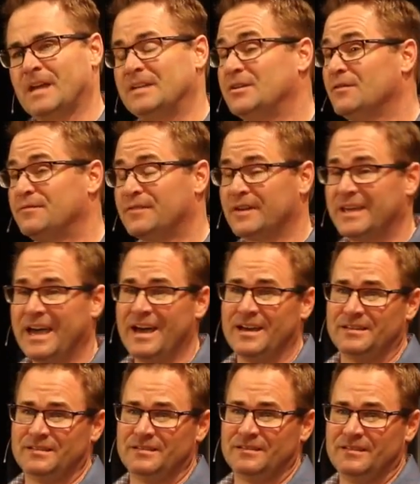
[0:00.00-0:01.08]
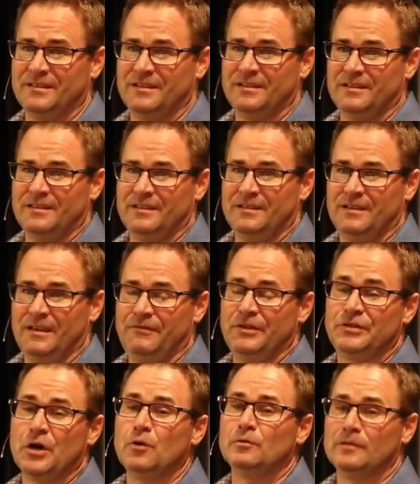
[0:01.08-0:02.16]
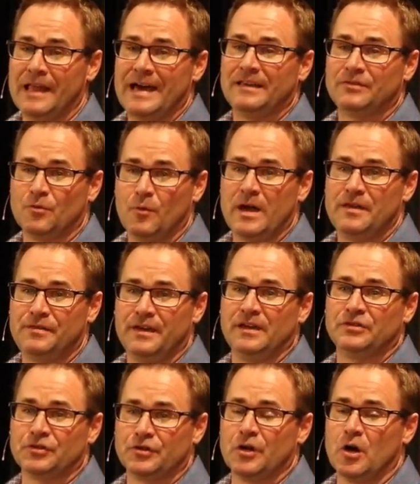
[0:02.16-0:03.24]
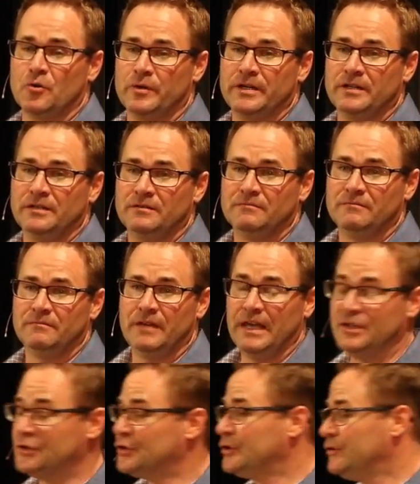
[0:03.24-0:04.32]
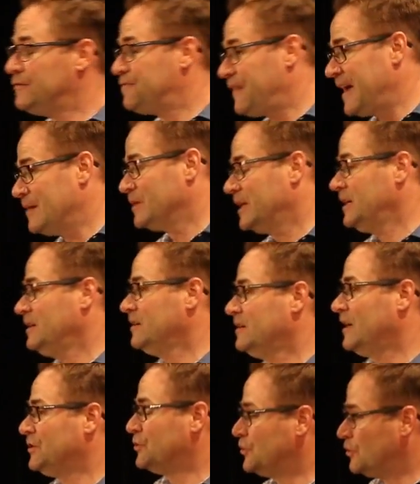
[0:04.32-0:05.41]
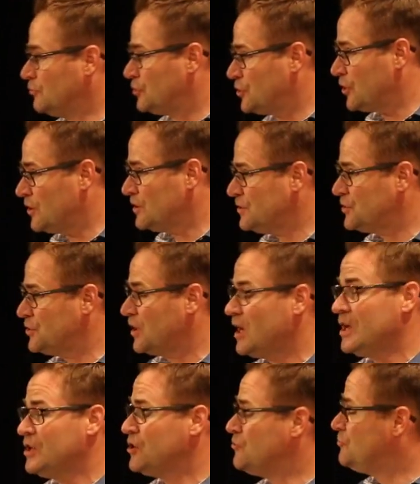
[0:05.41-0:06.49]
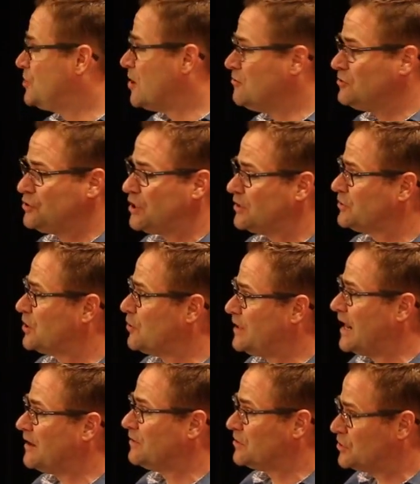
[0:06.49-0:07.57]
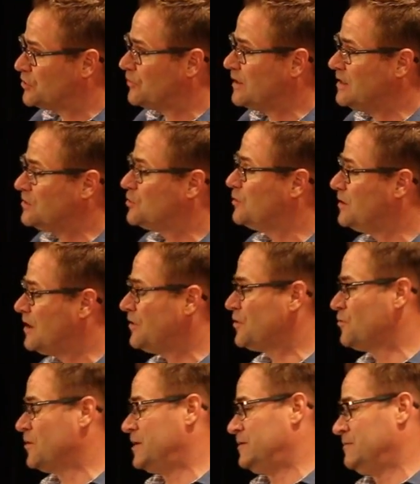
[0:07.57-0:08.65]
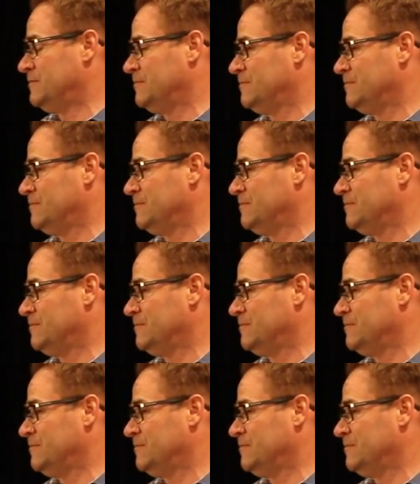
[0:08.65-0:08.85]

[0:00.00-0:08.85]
And don't forget, if you don't like the way things are going in your new family, in your new church, you don't just go down the street to another one.